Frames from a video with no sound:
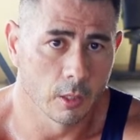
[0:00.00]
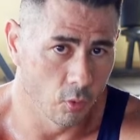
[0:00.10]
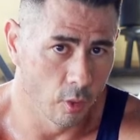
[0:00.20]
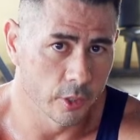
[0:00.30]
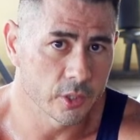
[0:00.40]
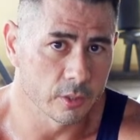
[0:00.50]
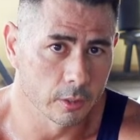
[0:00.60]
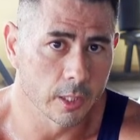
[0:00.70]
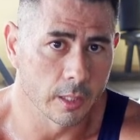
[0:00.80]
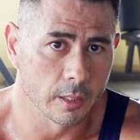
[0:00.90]
of course,
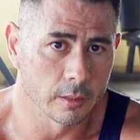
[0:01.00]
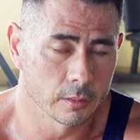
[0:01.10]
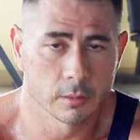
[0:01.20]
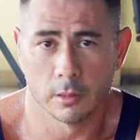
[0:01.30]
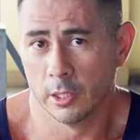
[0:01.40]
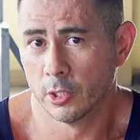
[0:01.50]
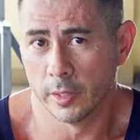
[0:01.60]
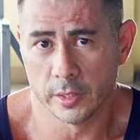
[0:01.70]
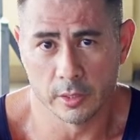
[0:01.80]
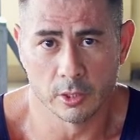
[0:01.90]
you can
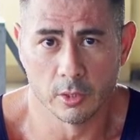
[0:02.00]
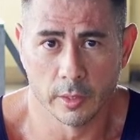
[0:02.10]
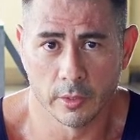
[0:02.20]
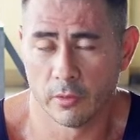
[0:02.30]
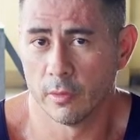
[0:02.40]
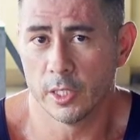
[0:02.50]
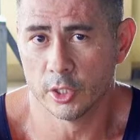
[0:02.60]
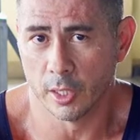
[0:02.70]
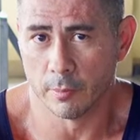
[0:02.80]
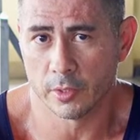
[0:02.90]
increase it to doing 3
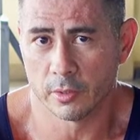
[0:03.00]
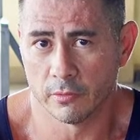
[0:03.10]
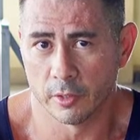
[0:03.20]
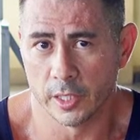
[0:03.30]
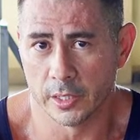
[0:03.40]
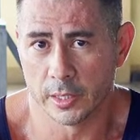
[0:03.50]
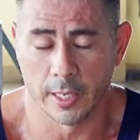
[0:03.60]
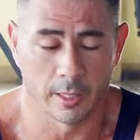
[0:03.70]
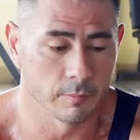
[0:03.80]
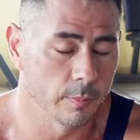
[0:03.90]
jumps for each
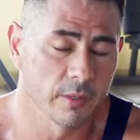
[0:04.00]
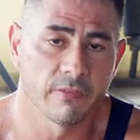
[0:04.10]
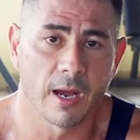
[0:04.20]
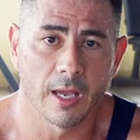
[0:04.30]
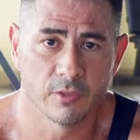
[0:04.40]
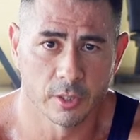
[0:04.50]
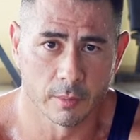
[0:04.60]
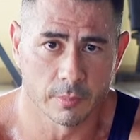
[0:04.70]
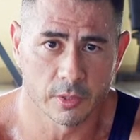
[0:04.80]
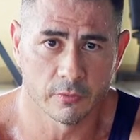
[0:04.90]
set, maybe 5
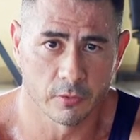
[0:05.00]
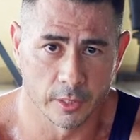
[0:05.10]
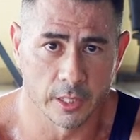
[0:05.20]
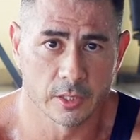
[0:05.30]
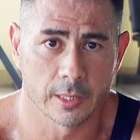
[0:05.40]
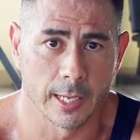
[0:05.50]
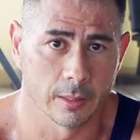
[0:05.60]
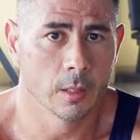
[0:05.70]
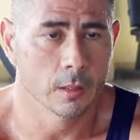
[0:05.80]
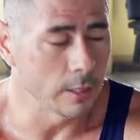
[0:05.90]
jumps for each
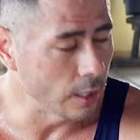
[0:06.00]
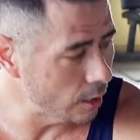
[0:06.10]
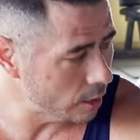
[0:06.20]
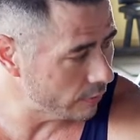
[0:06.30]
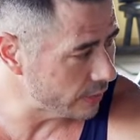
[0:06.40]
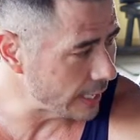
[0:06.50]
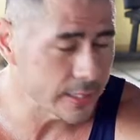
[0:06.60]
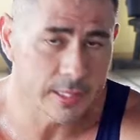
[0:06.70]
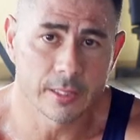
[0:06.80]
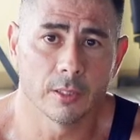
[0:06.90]
set. Now, if
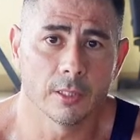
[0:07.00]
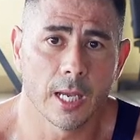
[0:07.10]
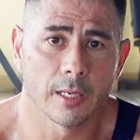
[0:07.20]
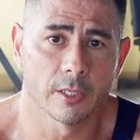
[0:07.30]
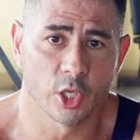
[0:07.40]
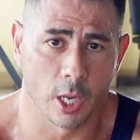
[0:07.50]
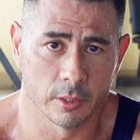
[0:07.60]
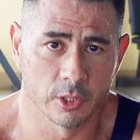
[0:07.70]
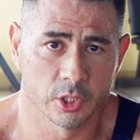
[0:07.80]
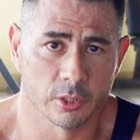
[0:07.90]
that is still not a
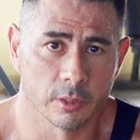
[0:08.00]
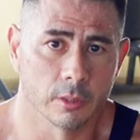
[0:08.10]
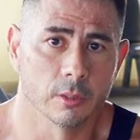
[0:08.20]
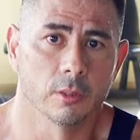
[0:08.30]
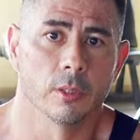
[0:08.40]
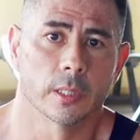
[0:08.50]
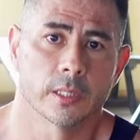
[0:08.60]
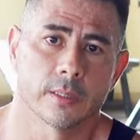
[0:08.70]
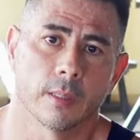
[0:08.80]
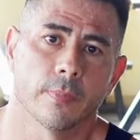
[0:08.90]
challenge to you, you
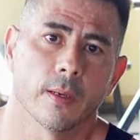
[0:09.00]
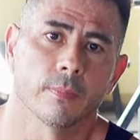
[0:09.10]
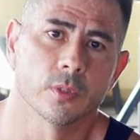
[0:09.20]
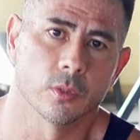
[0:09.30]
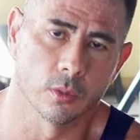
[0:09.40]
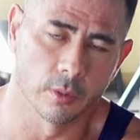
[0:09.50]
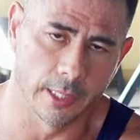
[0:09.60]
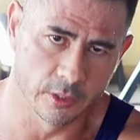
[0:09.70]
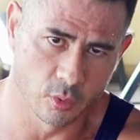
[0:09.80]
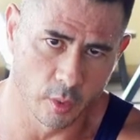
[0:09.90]
can step up to
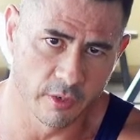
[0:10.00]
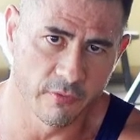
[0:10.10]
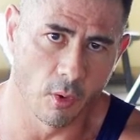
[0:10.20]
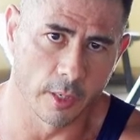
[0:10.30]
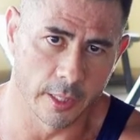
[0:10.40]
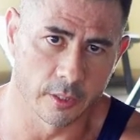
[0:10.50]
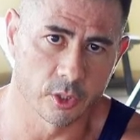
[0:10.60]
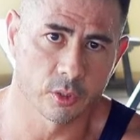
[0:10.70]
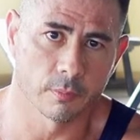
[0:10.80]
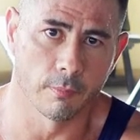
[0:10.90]
a
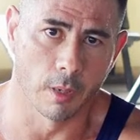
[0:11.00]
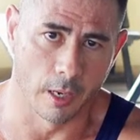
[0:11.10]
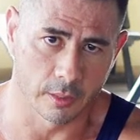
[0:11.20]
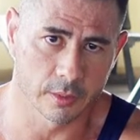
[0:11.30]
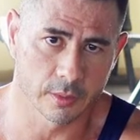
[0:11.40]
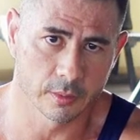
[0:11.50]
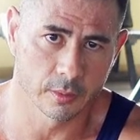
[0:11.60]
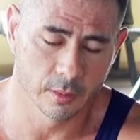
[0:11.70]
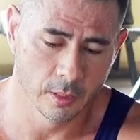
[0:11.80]
24-inch box.